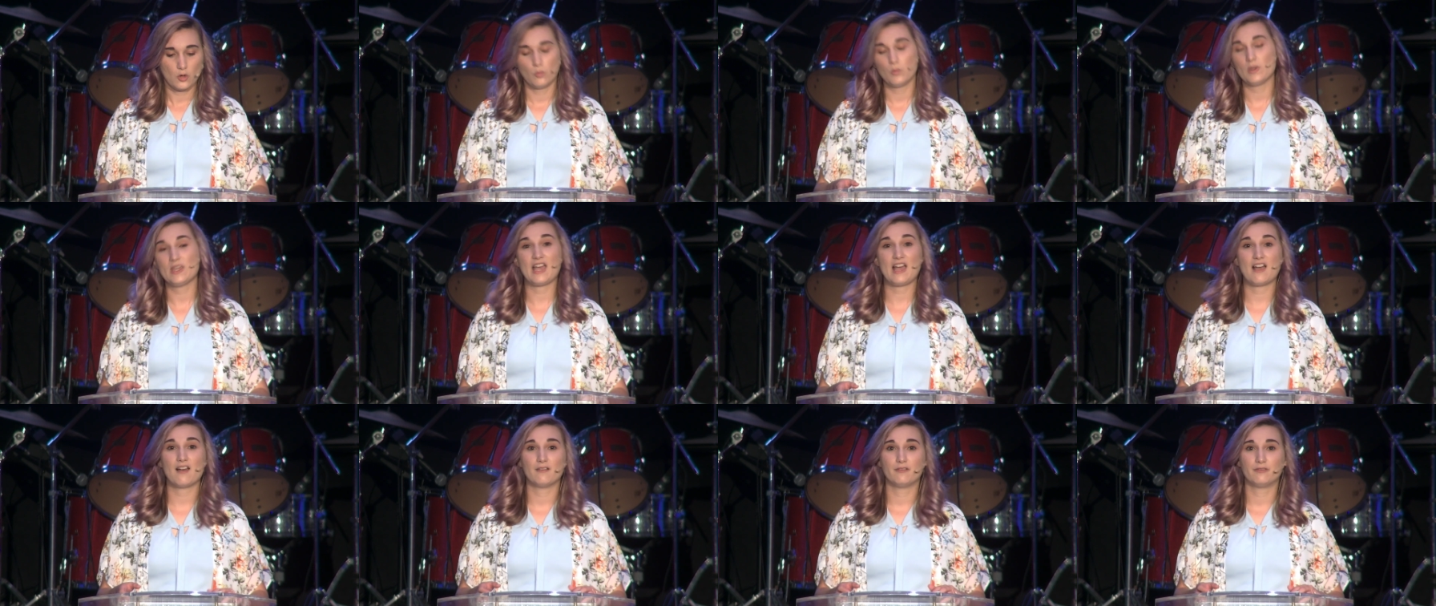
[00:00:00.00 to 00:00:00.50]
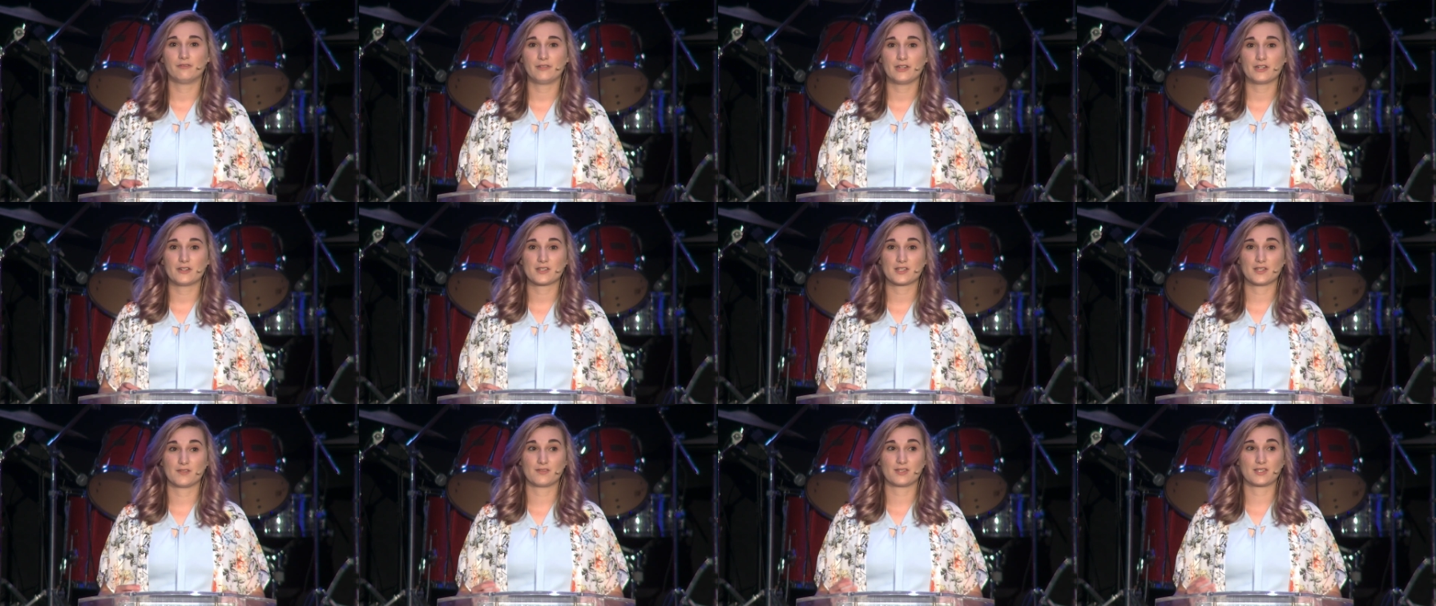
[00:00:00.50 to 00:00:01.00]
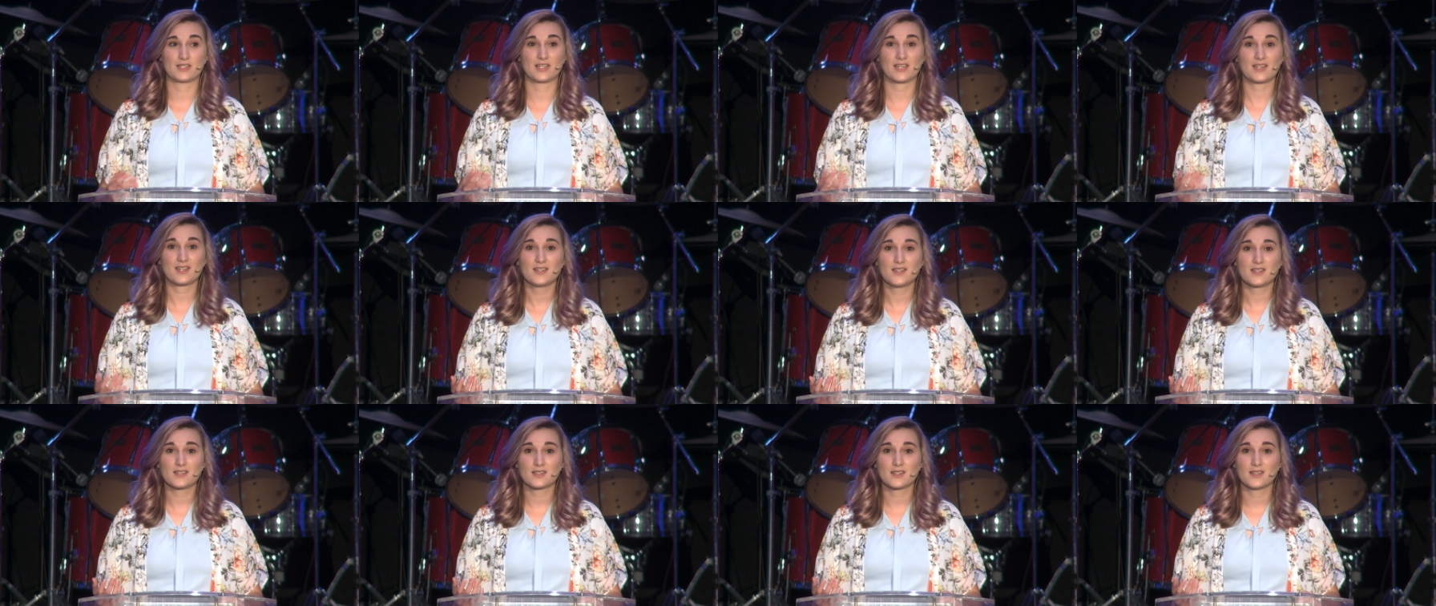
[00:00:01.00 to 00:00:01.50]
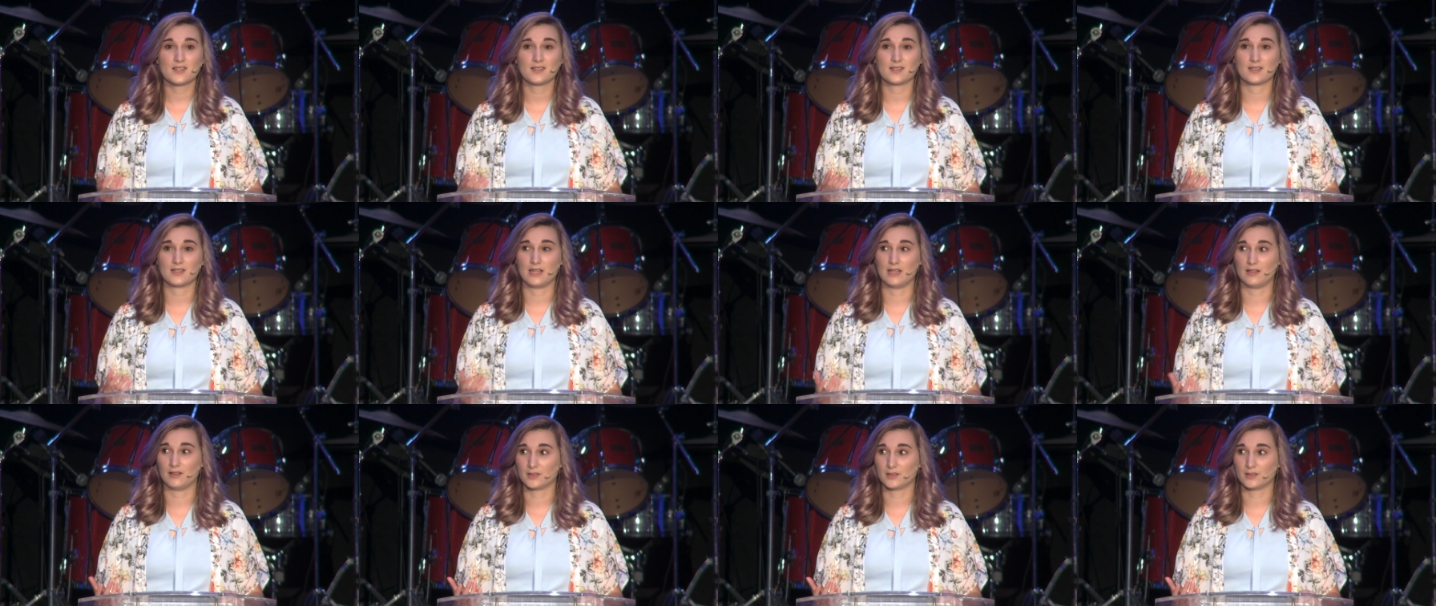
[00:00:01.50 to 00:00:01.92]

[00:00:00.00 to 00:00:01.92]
We have fears of sicknesses and